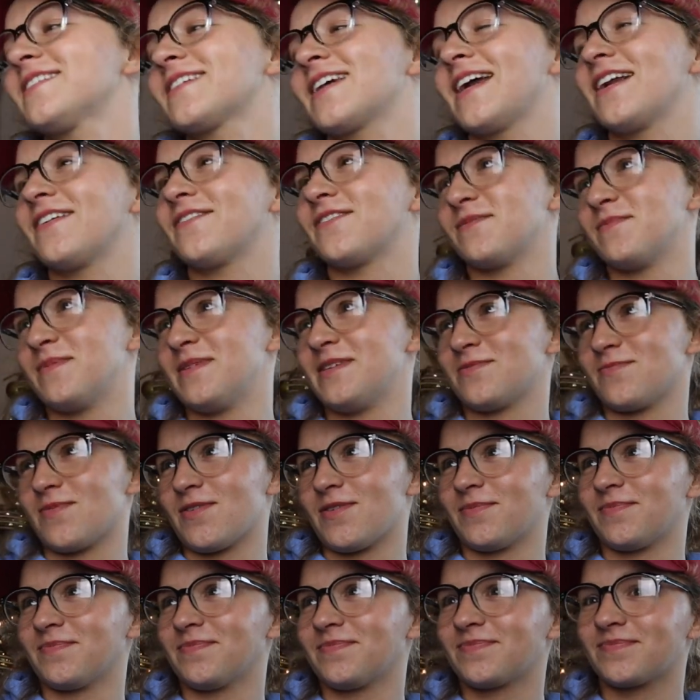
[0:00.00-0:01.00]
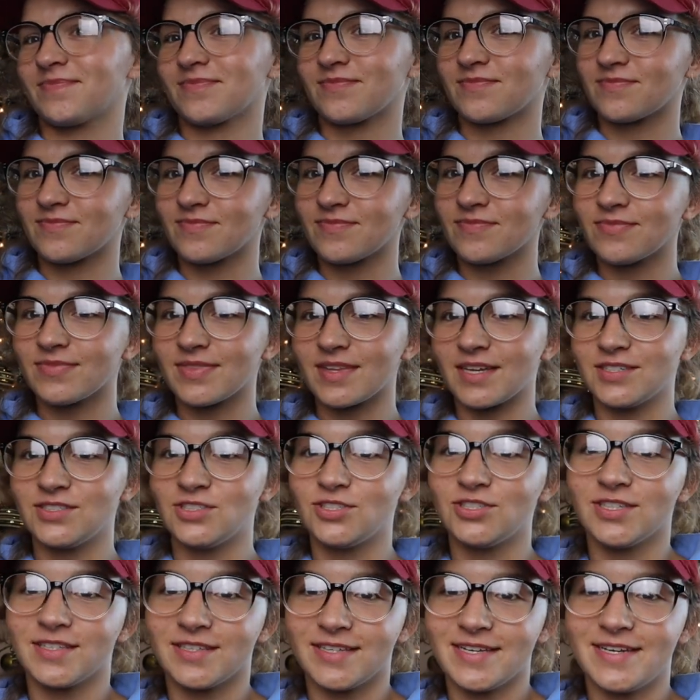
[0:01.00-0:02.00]
is kind of from his mom.
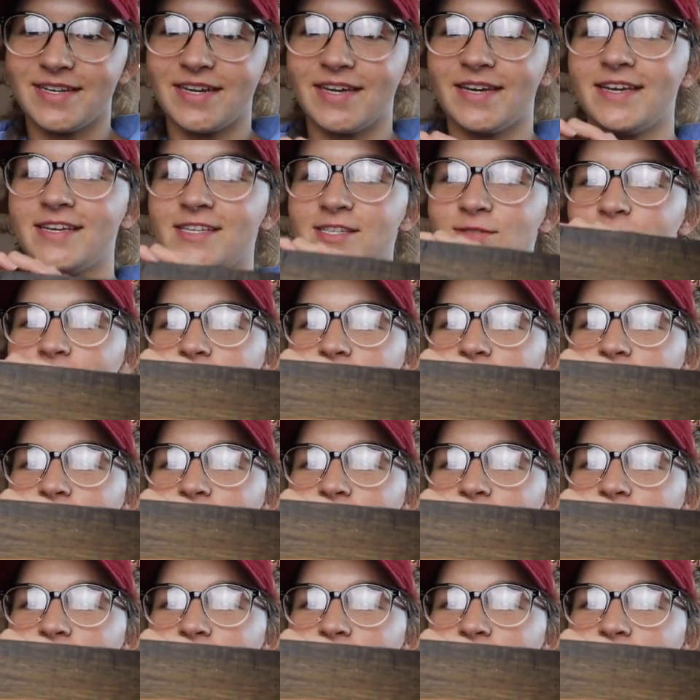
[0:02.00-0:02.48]
Jolinda, his